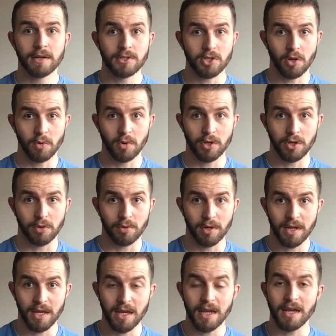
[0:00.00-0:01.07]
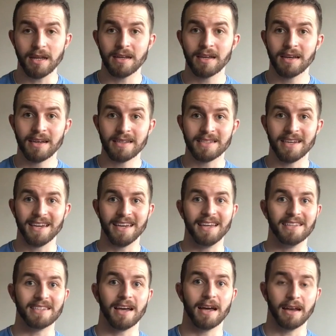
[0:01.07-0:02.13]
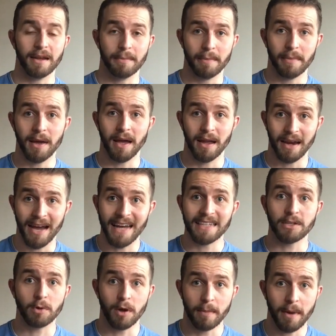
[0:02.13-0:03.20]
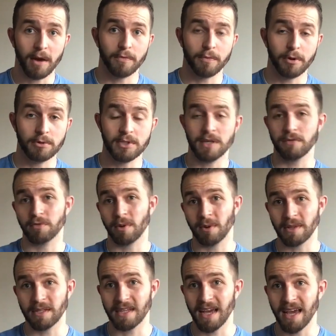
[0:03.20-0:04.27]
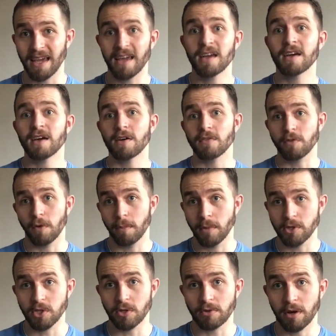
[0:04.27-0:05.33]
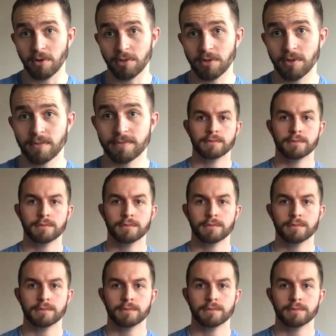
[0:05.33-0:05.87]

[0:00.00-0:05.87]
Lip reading: So you need to eat an adequate amount of protein throughout the day for muscle growth.